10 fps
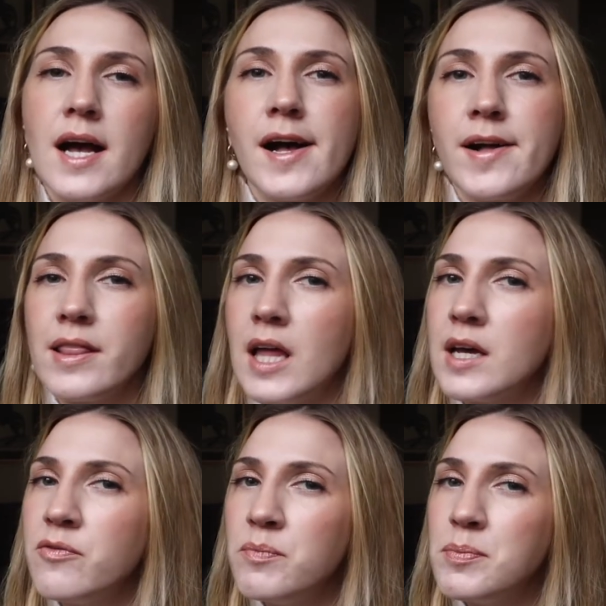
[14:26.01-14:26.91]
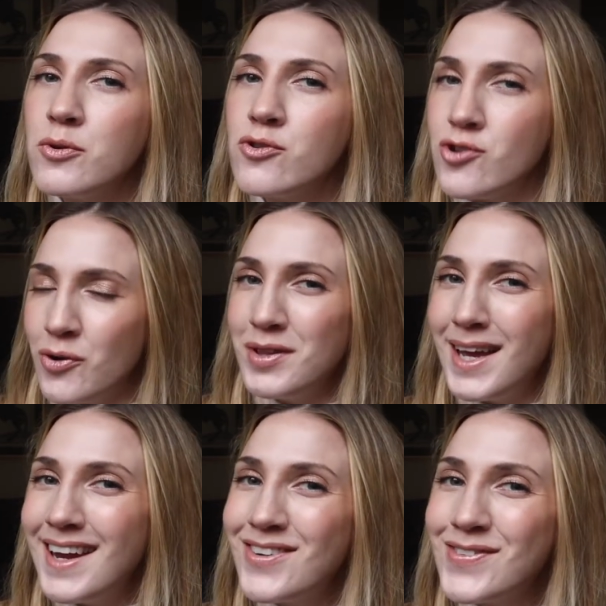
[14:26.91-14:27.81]
A lot of people don't
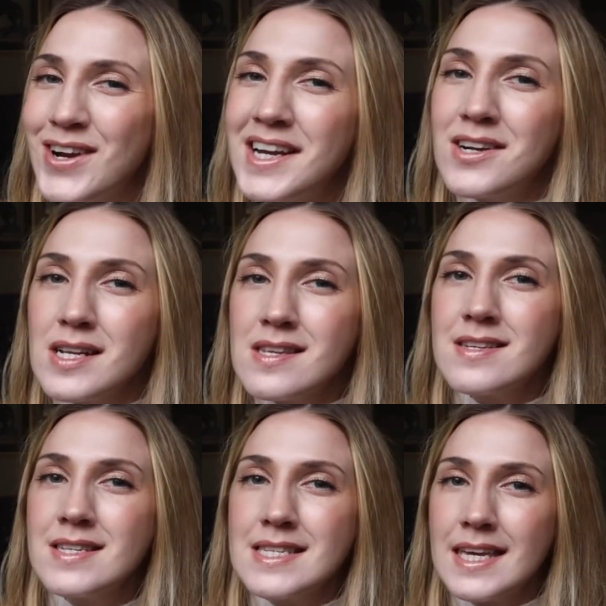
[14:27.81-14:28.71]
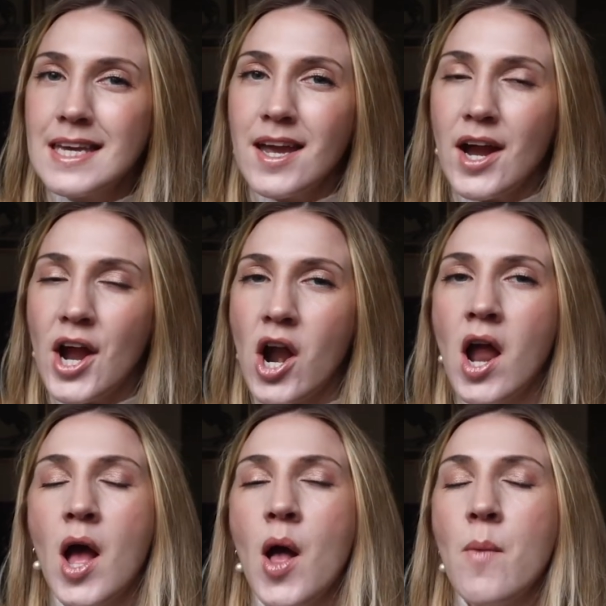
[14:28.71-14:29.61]
like fragranced skincare,
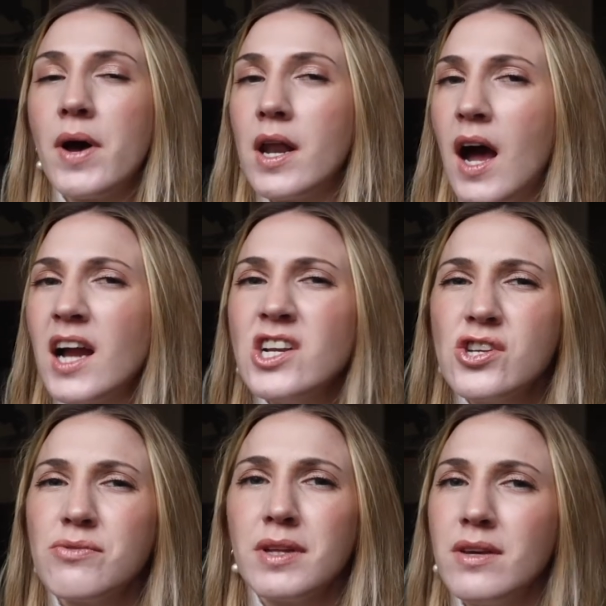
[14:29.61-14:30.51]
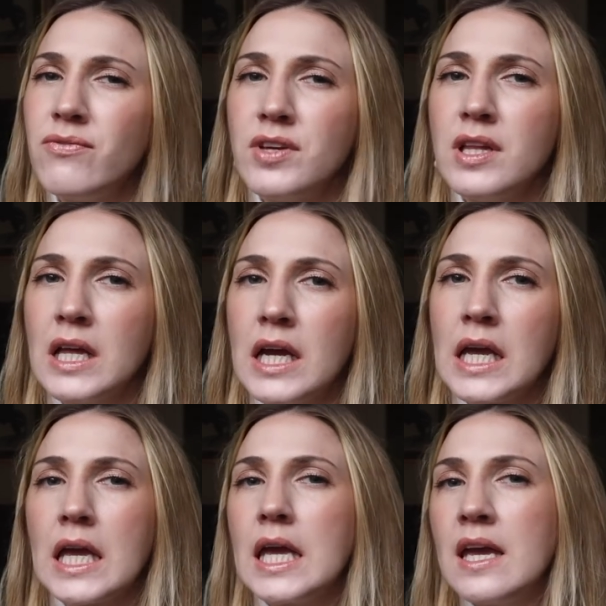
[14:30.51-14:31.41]
but I just really feel
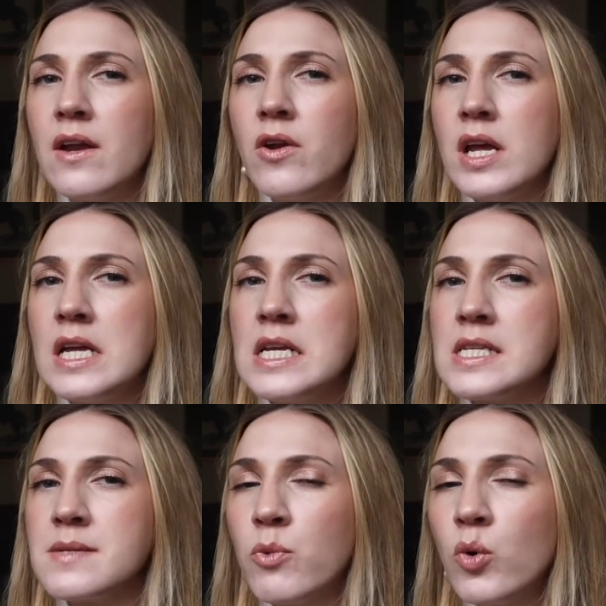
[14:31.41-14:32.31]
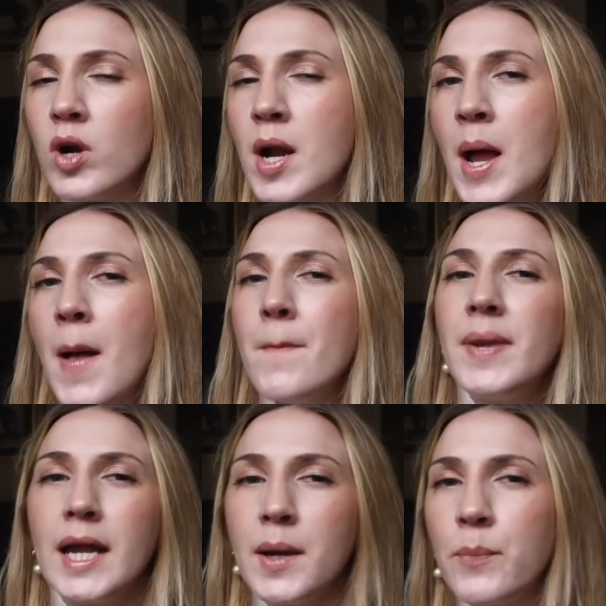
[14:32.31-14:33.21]
like it is more
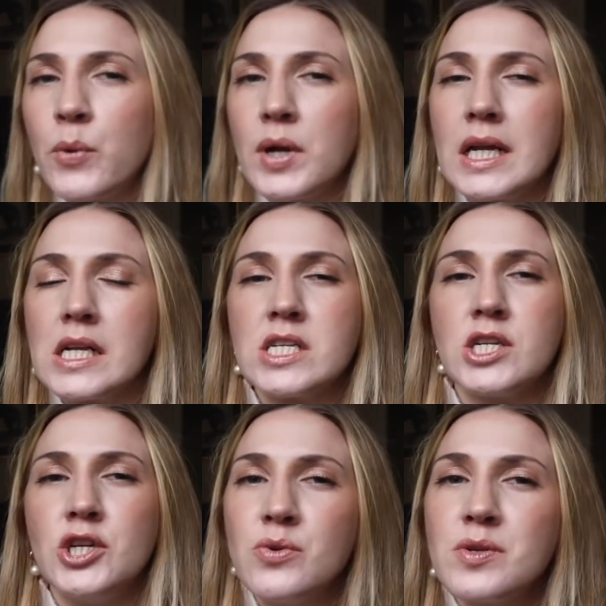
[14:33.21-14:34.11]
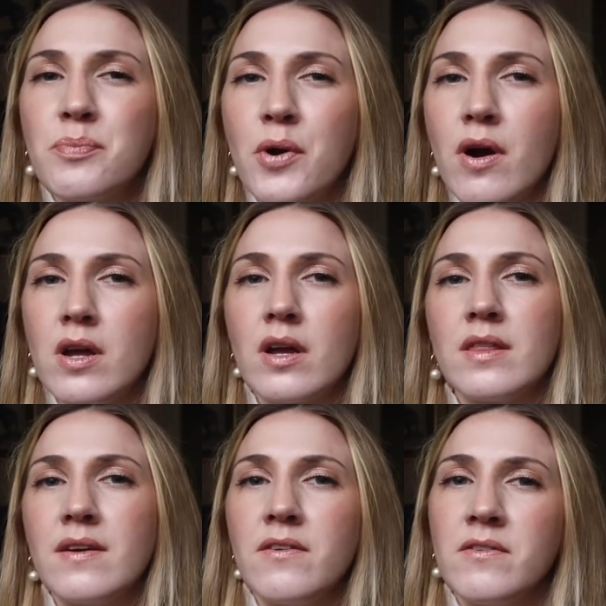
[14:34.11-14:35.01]
pampering to use a product
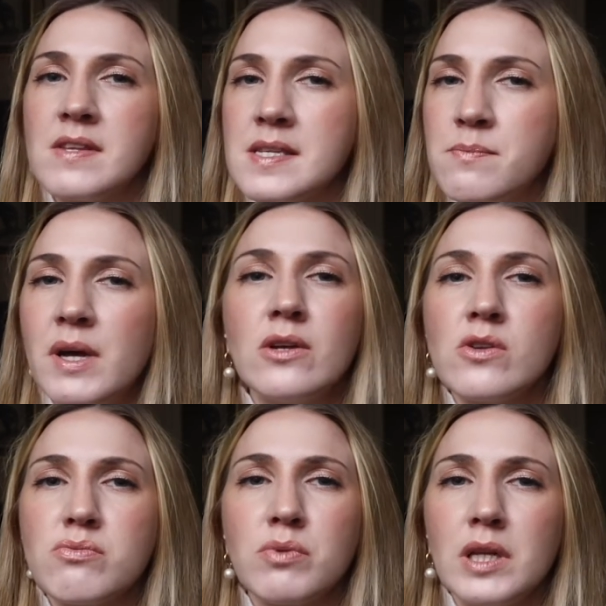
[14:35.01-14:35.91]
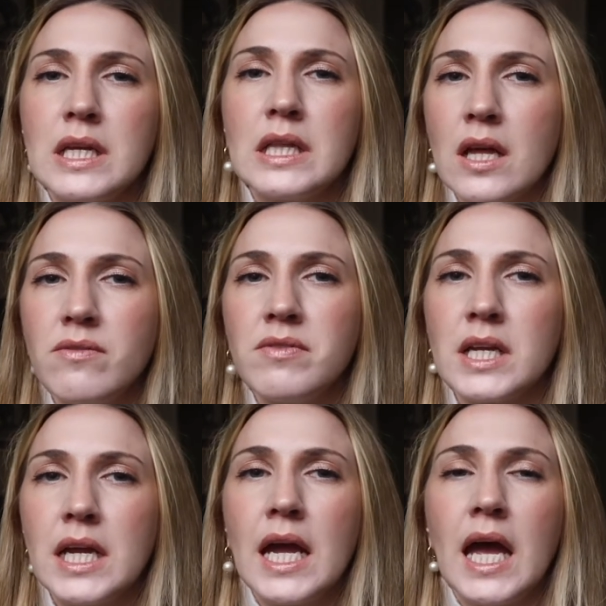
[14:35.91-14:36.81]
that smells really
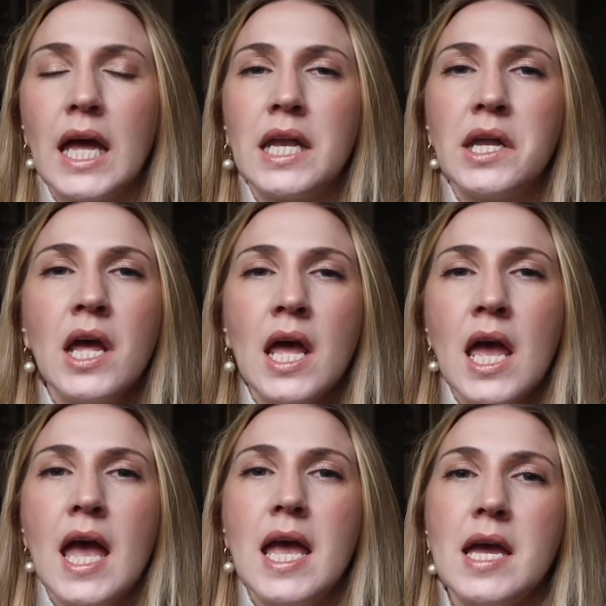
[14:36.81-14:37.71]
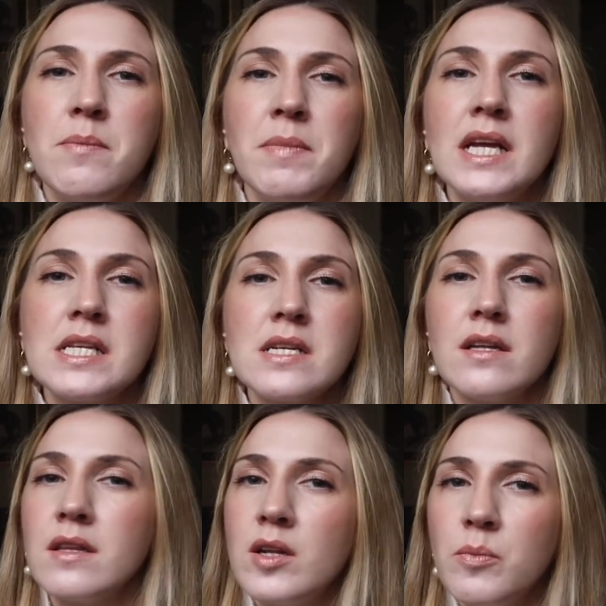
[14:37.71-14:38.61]
lovely, and it makes it a
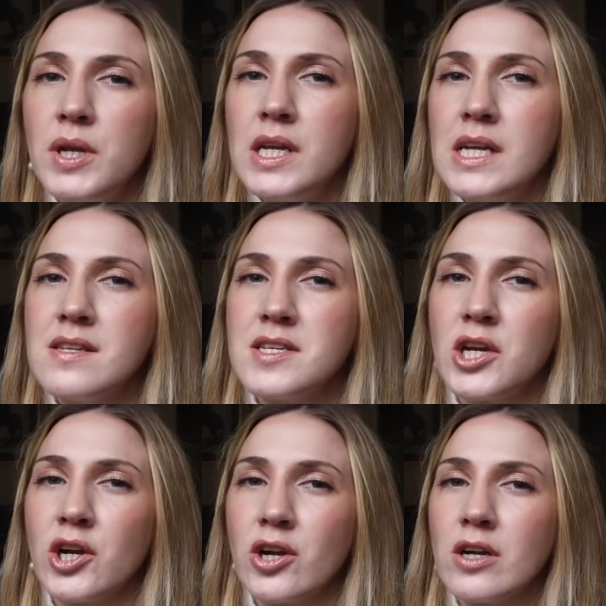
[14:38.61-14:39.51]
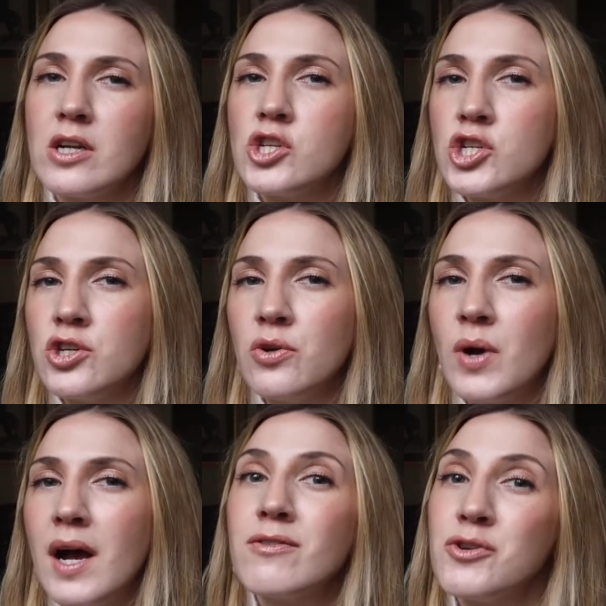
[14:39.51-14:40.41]
little bit easier to
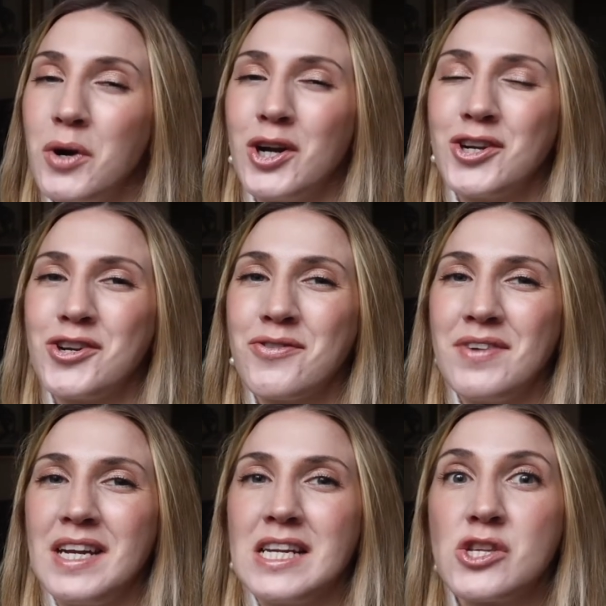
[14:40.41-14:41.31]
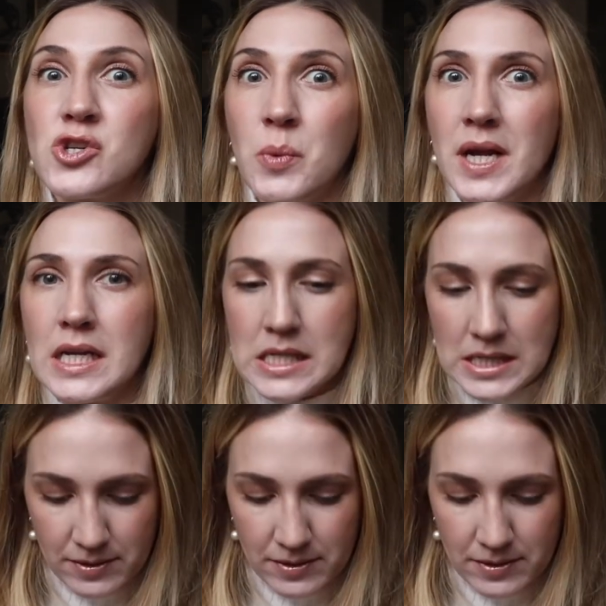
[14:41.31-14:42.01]
have to wash your face twice.